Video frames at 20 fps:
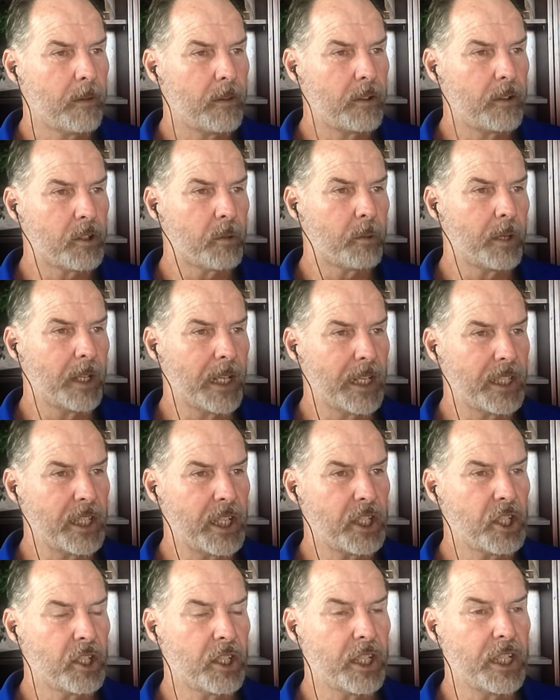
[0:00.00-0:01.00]
There's a
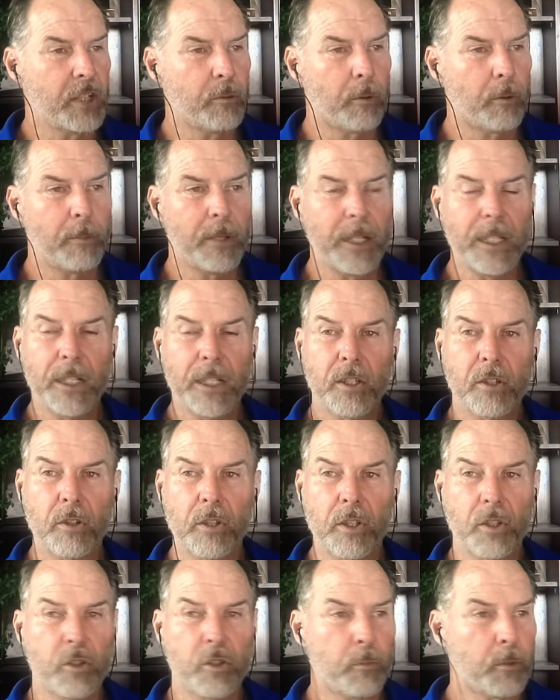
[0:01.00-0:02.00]
realization they need to repeat
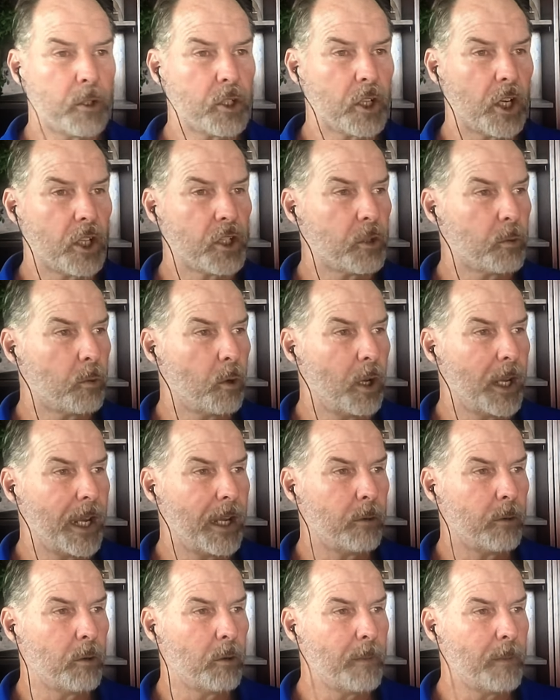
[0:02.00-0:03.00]
the supercharger
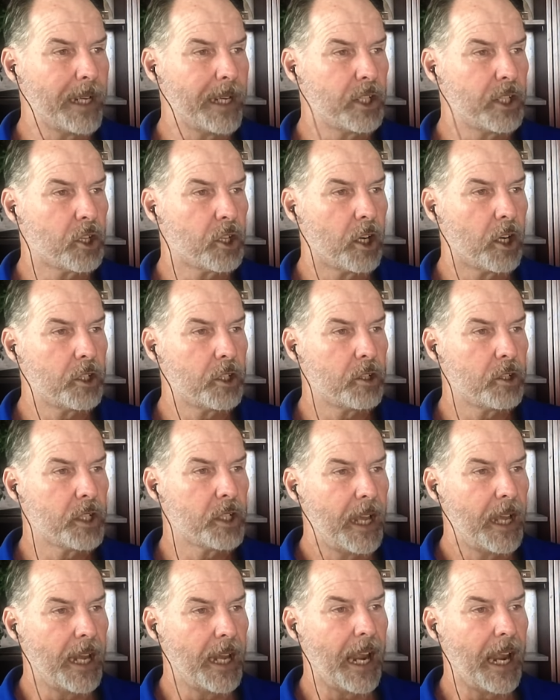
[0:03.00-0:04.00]
rollout with megachargers
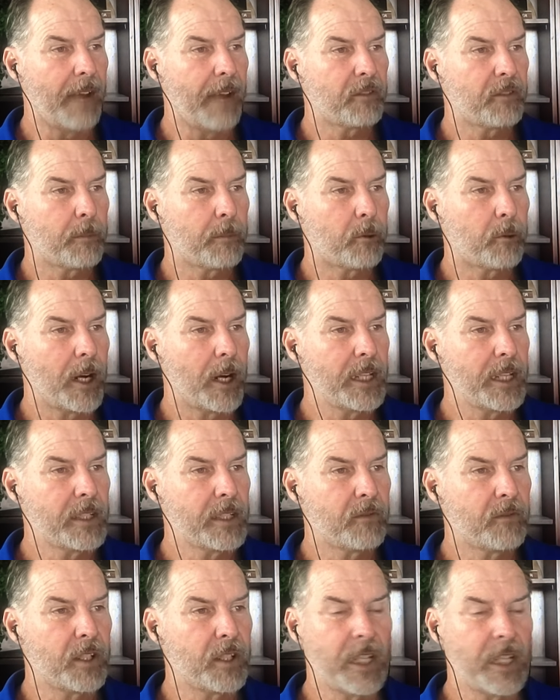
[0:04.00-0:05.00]
at half the price
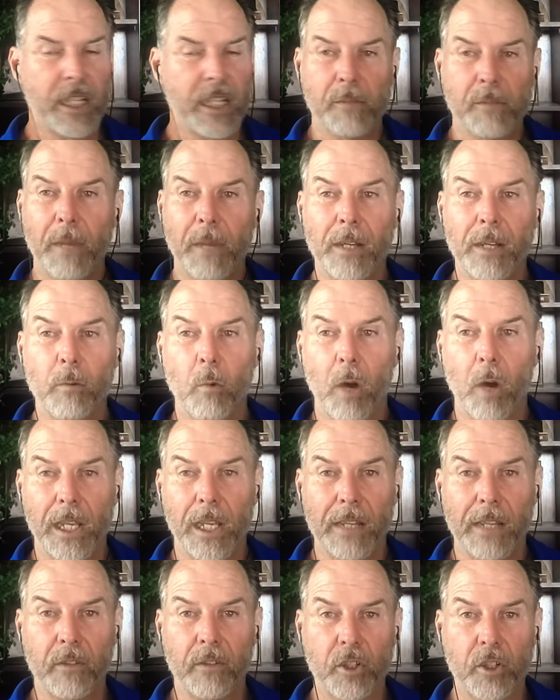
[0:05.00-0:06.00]
of today's
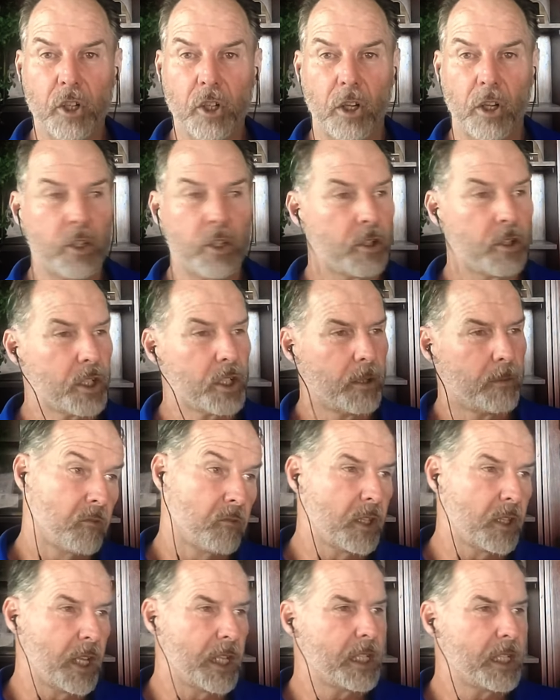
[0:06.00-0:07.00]
megawatt level chargers.
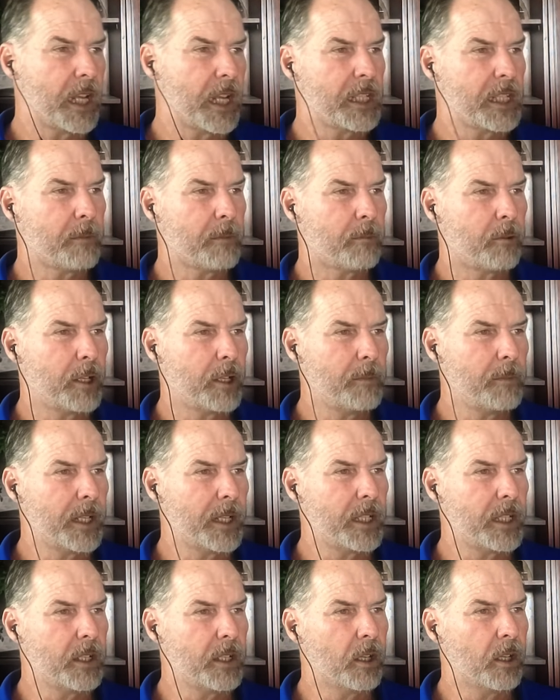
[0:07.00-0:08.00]
So that's a pretty
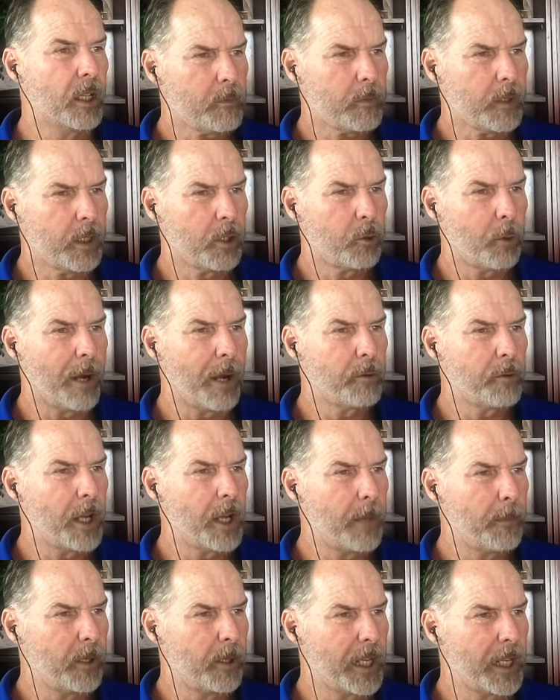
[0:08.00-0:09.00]
big deal. Ground
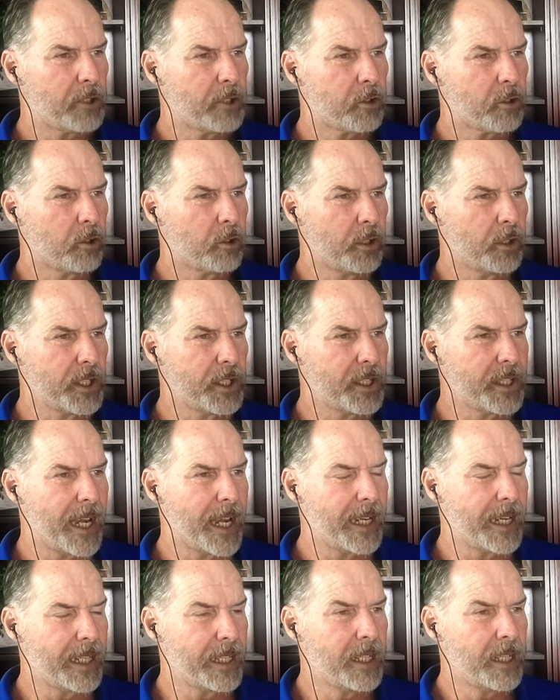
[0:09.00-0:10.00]
up electrical
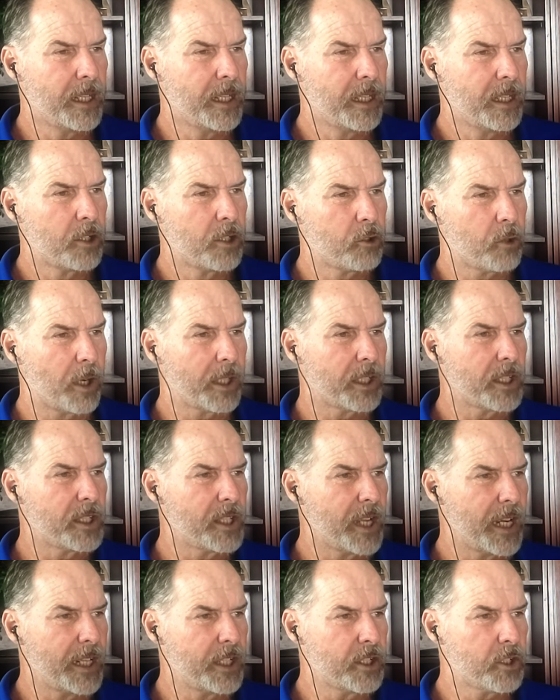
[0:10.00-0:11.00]
design. Truck
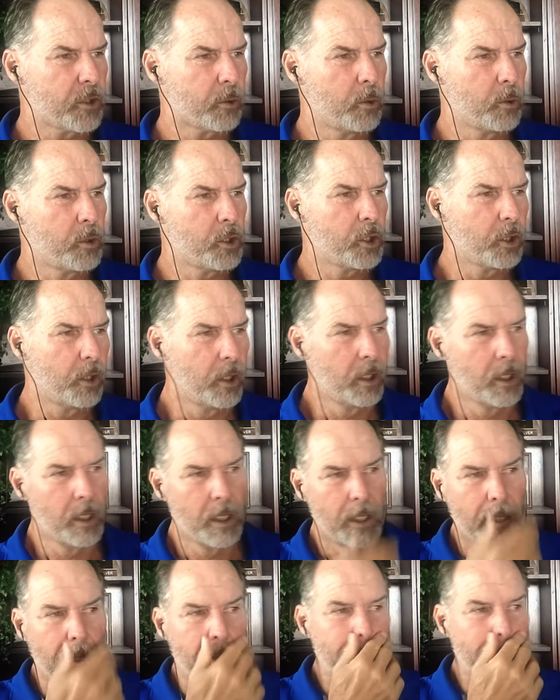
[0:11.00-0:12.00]
design is crucial.
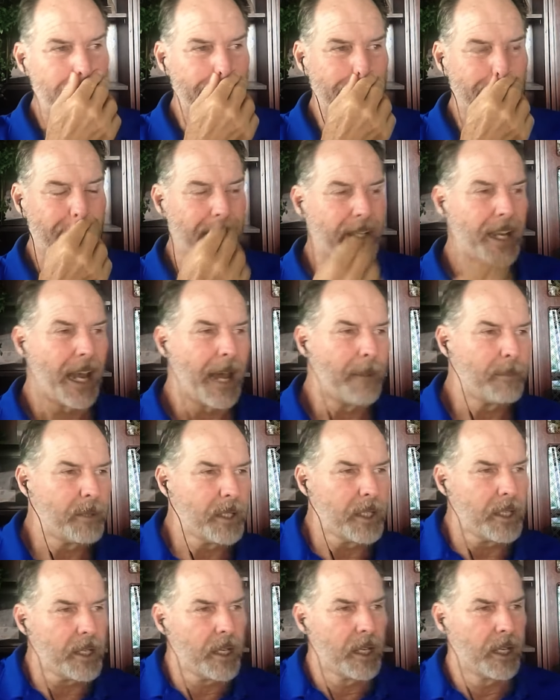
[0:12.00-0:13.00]
So they've
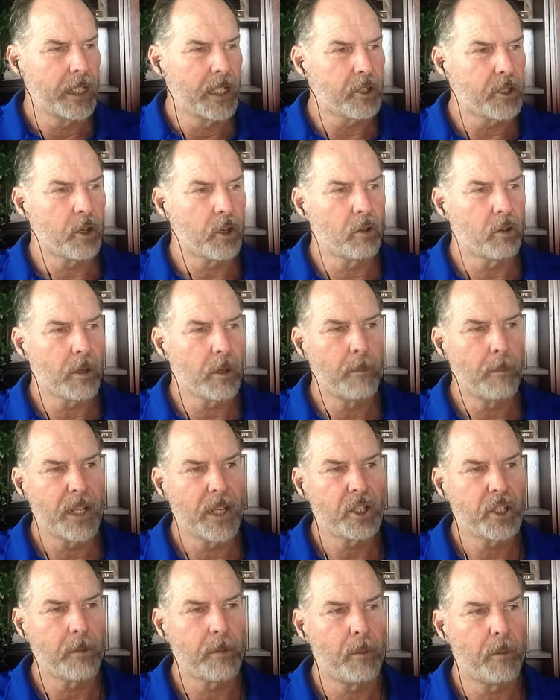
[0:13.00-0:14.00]
adopted internal
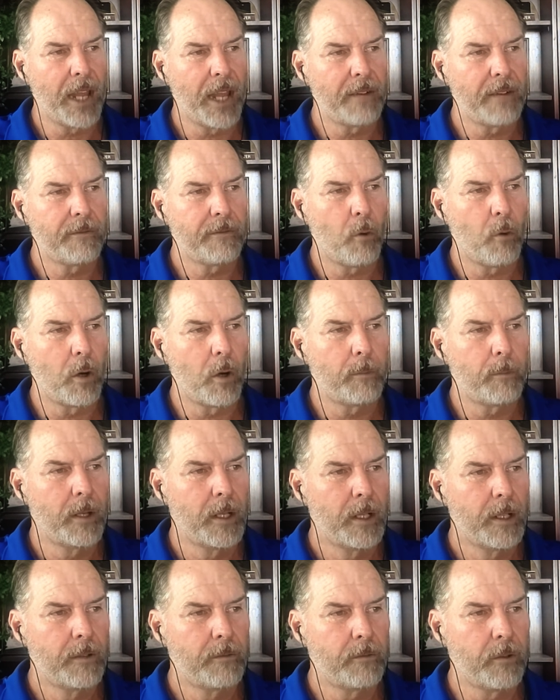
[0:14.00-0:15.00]
combustion platform
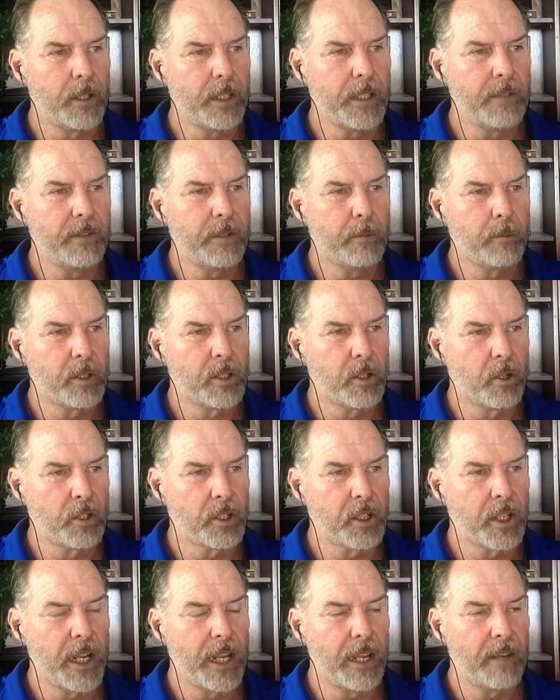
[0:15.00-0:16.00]
for the EV
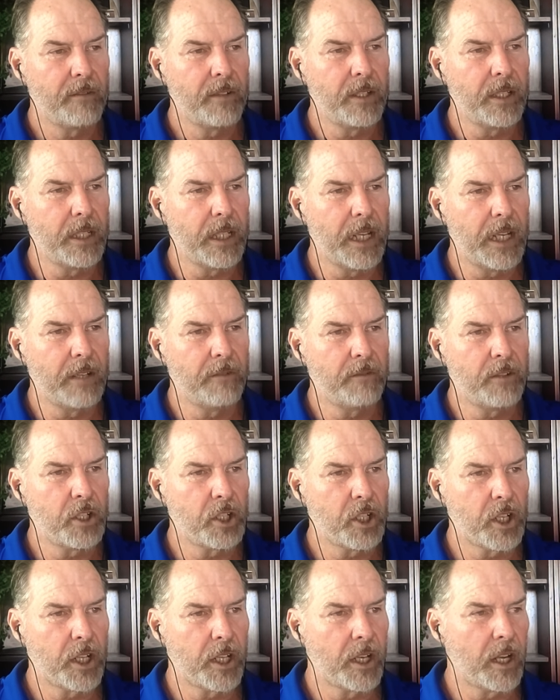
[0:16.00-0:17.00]
results in a heavy,
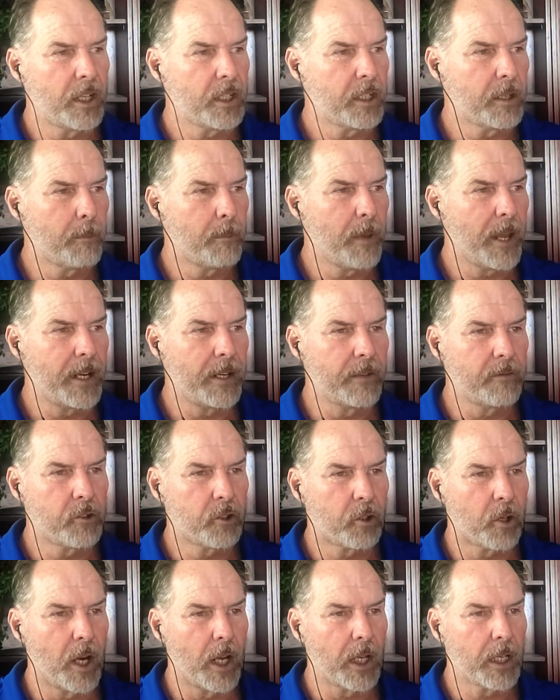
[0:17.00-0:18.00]
inefficient, and uncompetitive
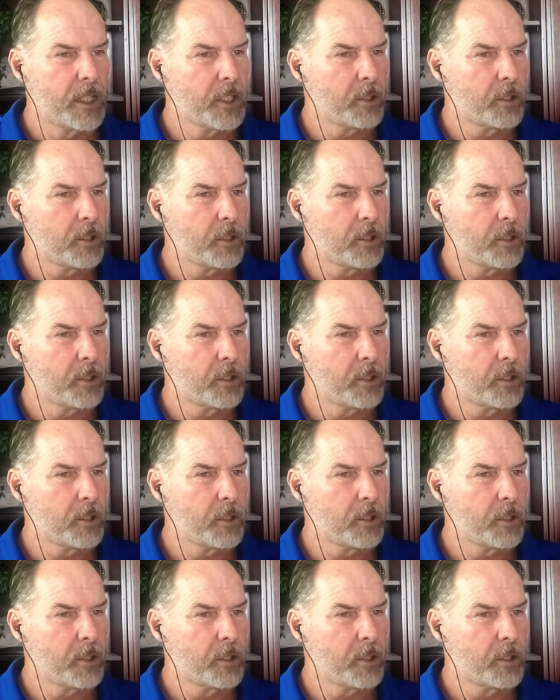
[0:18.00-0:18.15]
truck.